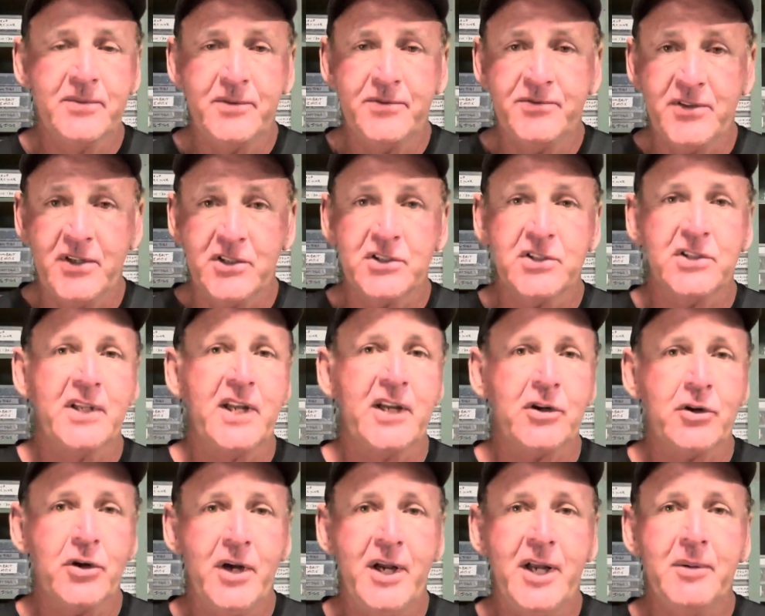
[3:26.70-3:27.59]
fishing
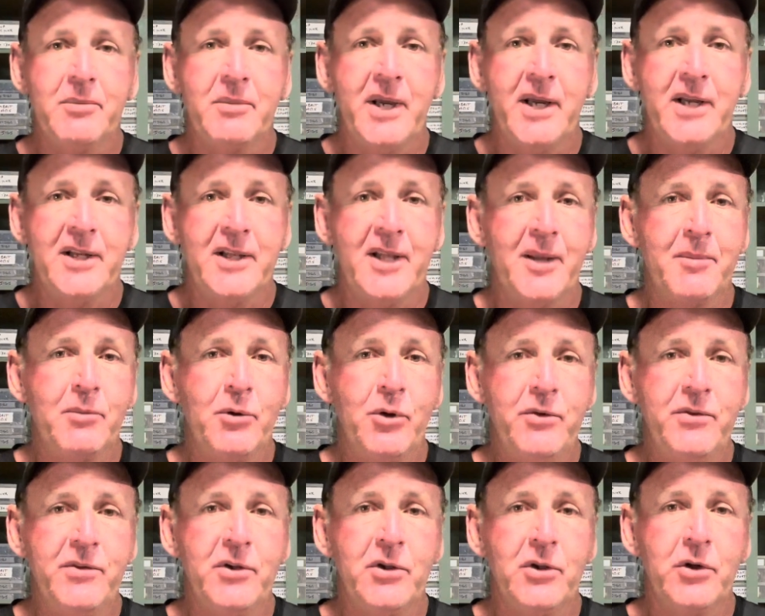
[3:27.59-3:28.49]
that crankbait or that
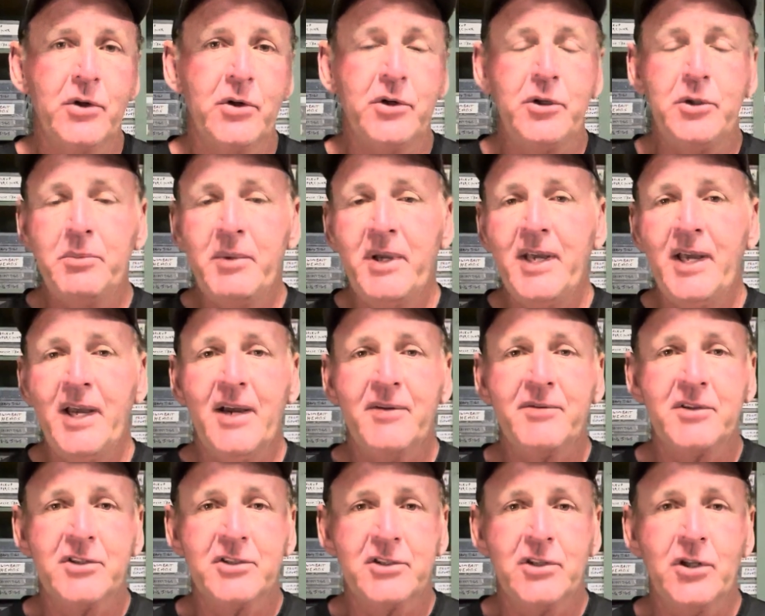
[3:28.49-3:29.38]
moving lure, you may
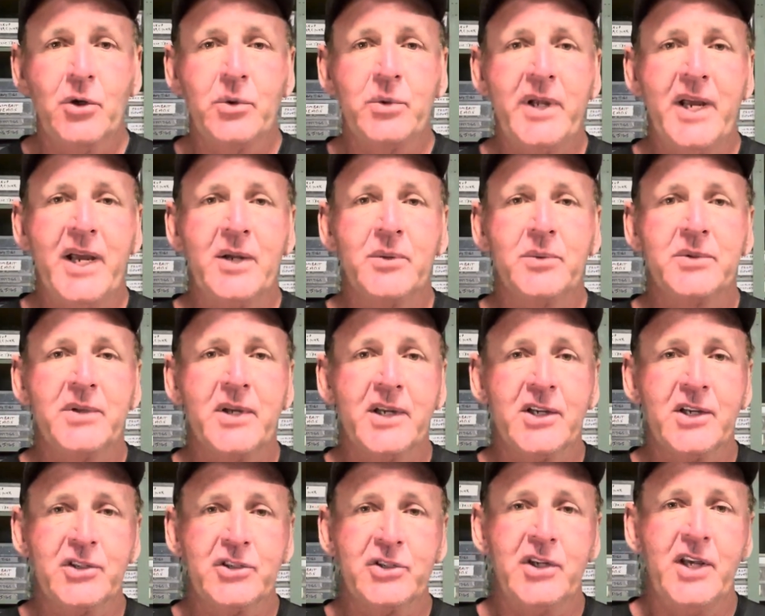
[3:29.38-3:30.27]
have to slow down with
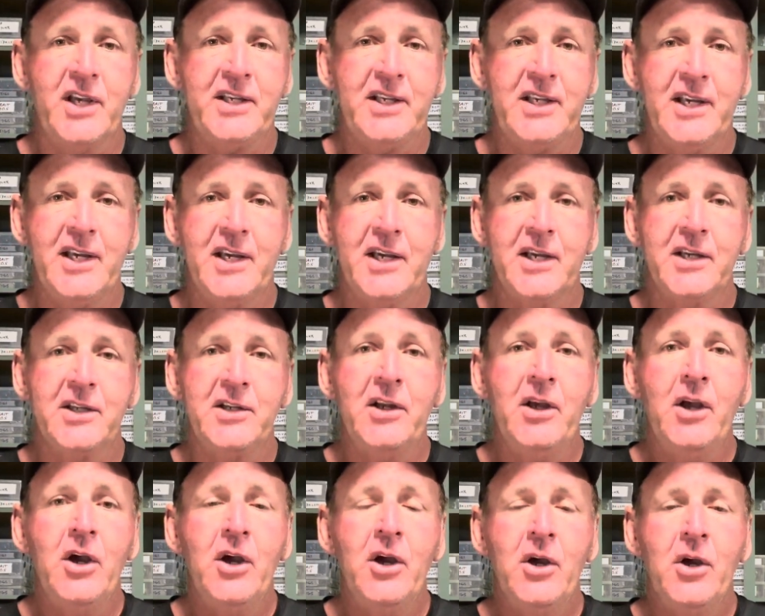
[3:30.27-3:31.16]
like a shaky
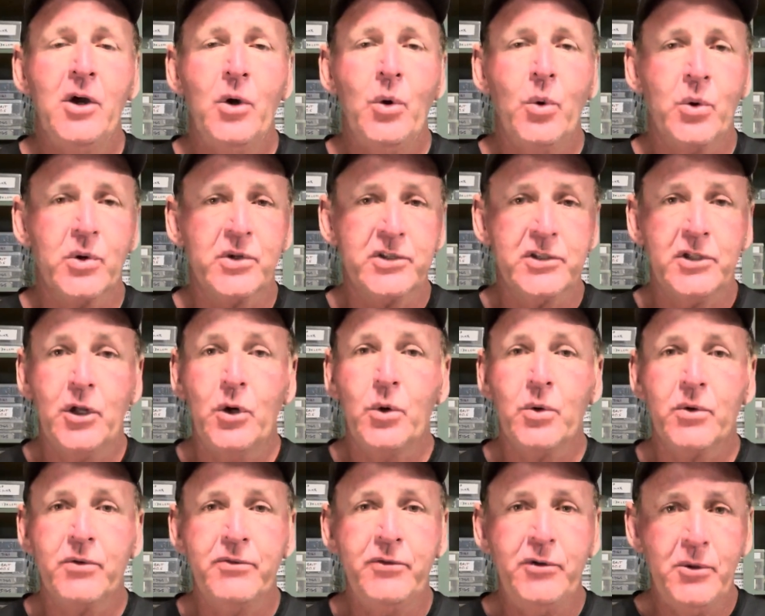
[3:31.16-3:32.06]
head or a
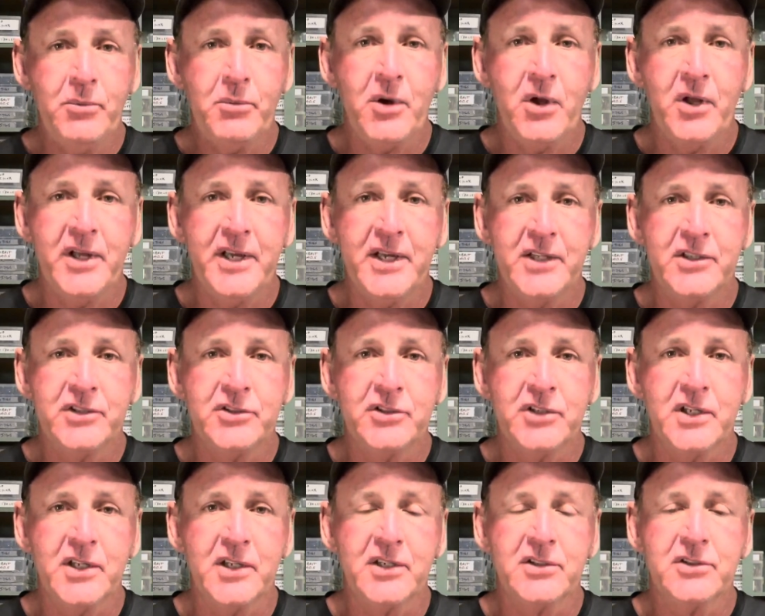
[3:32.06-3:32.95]
slower football head
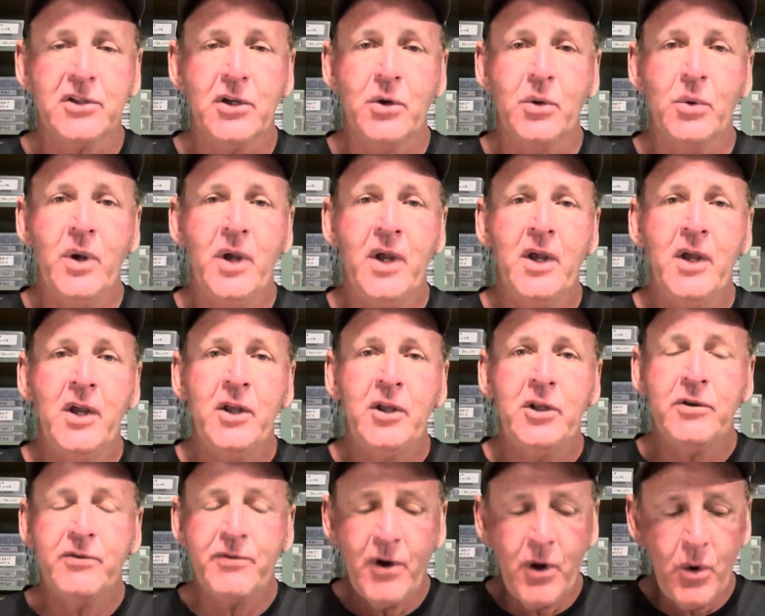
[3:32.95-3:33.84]
jig. So
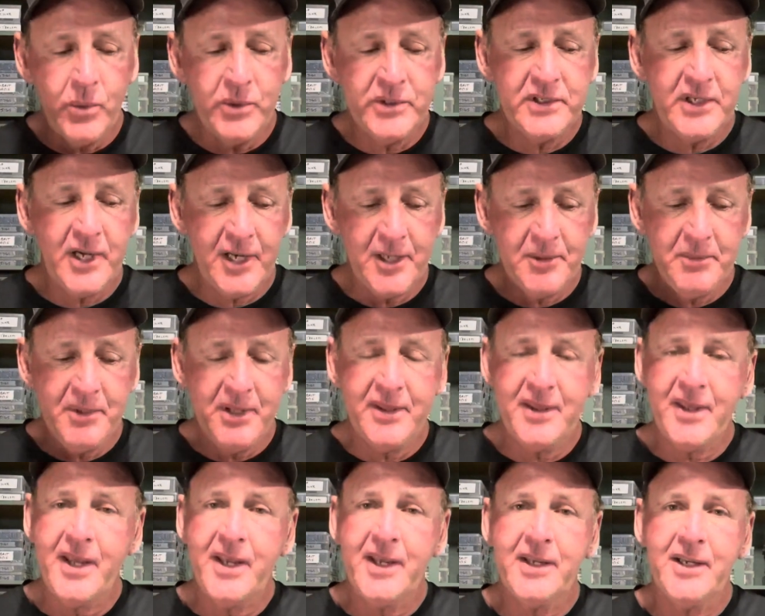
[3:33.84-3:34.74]
you've always got to be
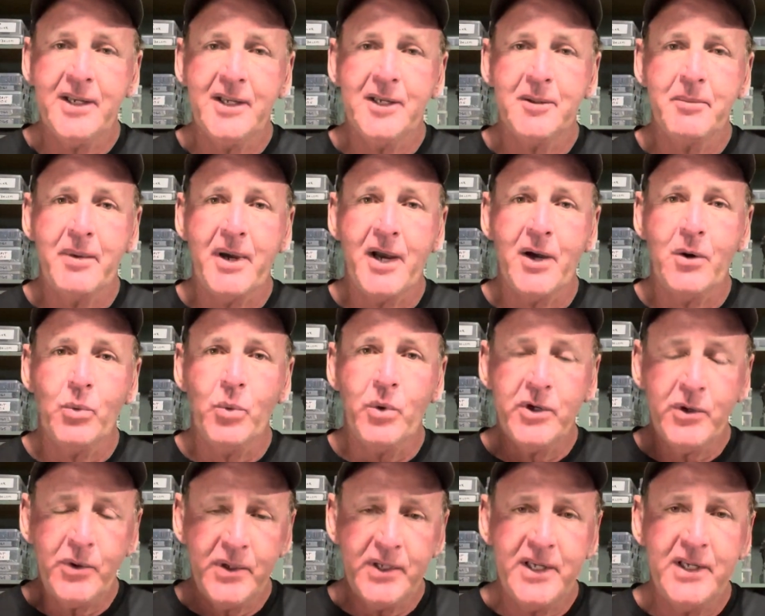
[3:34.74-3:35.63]
thinking about
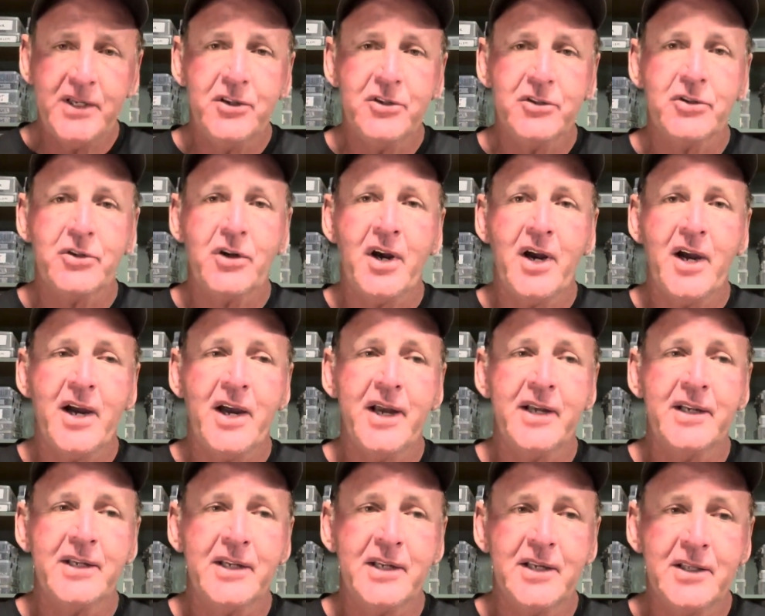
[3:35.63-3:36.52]
what do I need to
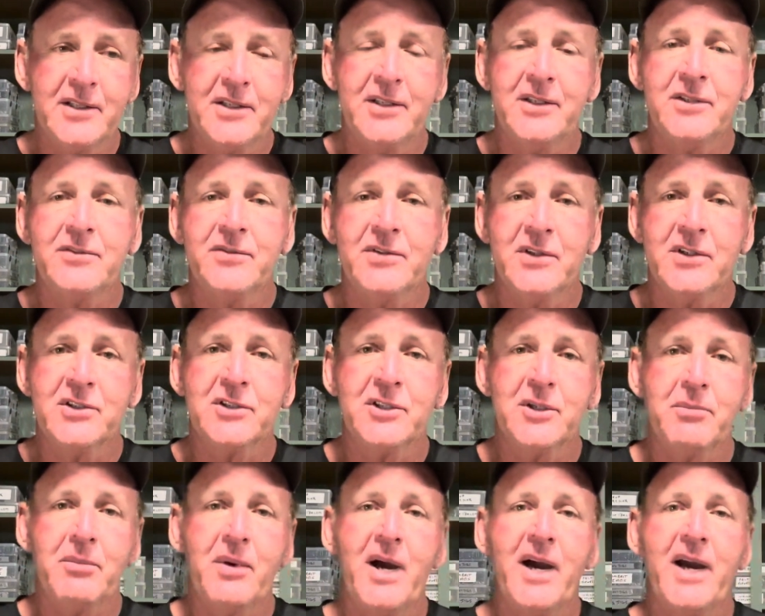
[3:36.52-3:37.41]
try to get these fish
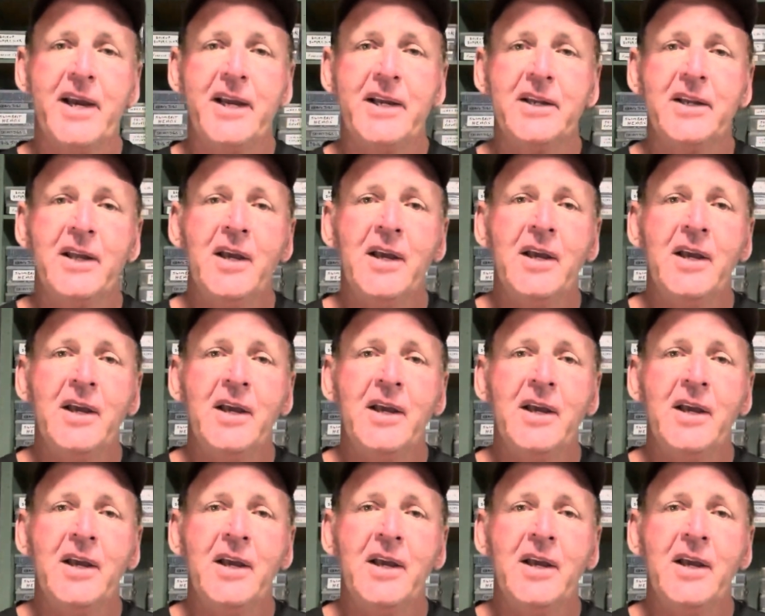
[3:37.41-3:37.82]
to bite